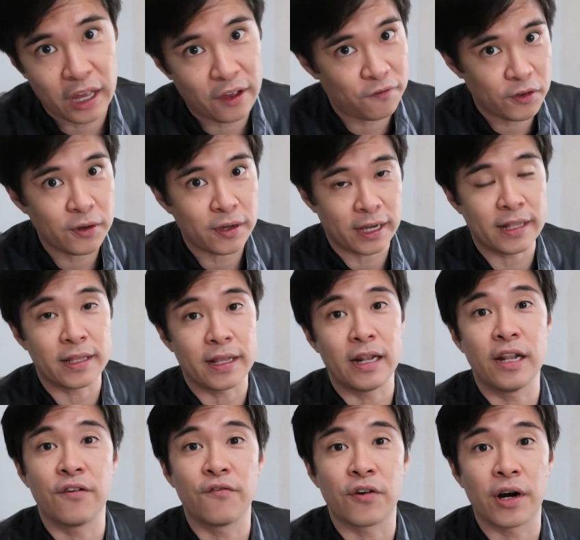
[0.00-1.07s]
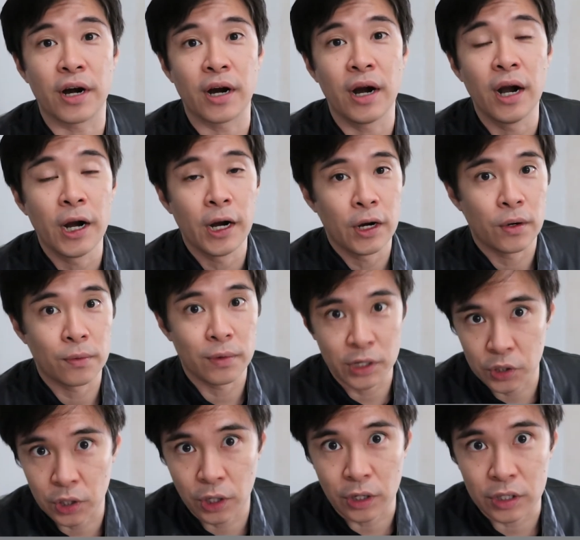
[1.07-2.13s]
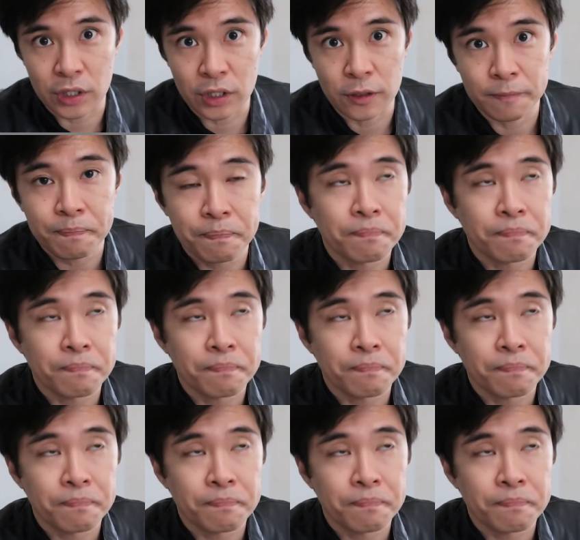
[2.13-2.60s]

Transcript: if you can deliver results.